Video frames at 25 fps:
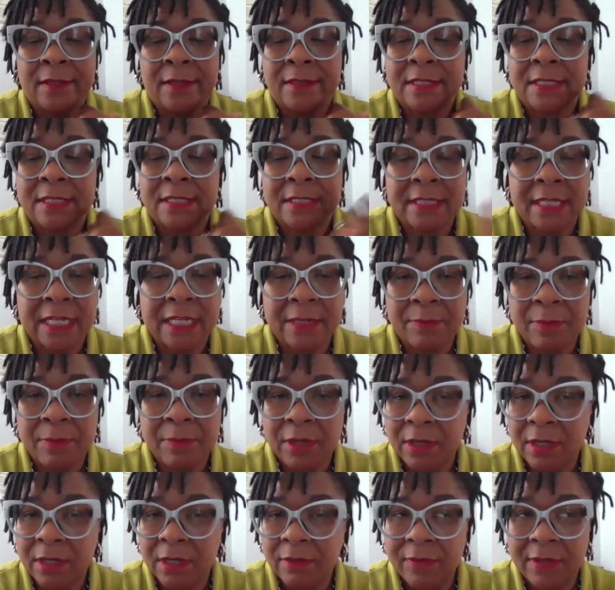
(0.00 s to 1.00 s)
the
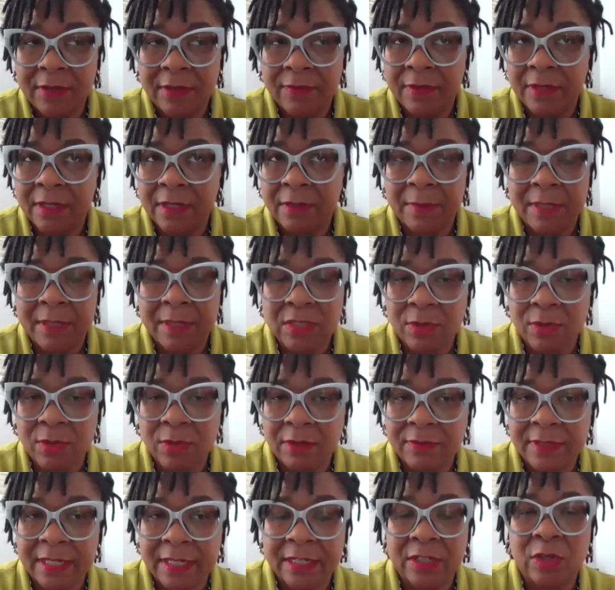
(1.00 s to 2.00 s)
stigma of even a mental
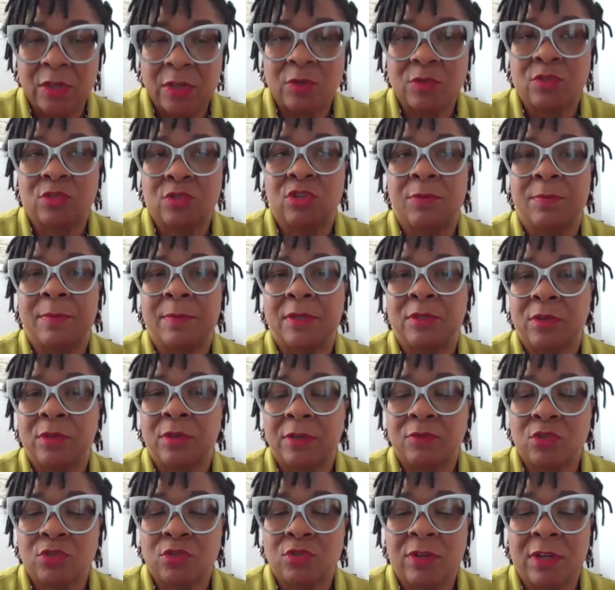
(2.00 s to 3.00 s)
health diagnosis or a mental
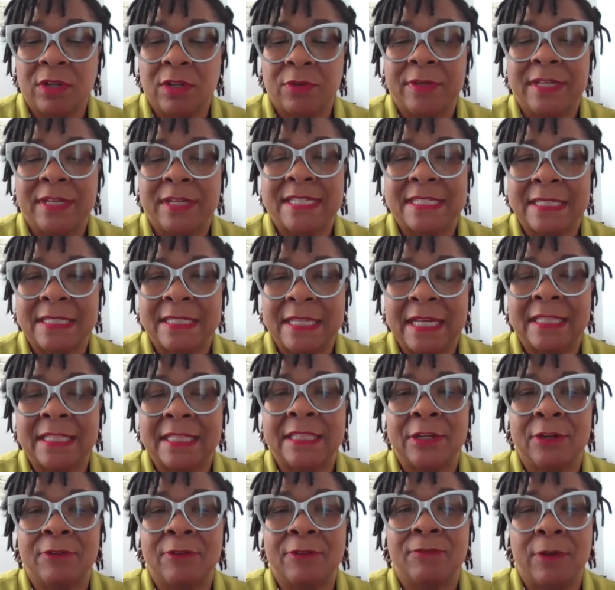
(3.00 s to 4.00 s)
health struggle, is
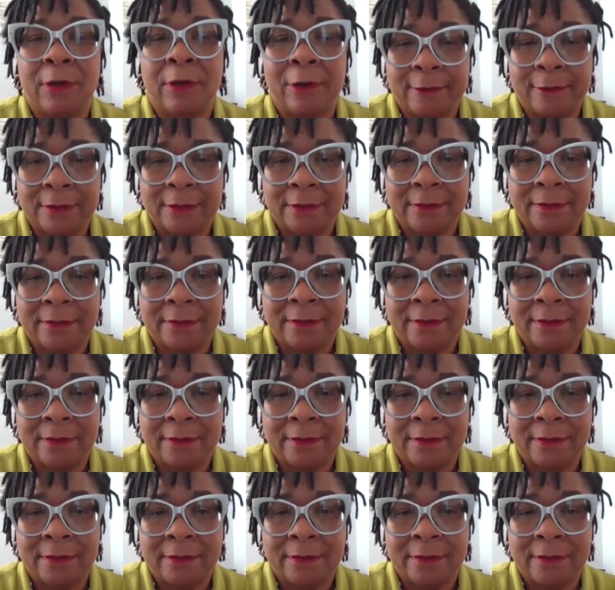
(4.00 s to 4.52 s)
not their fault.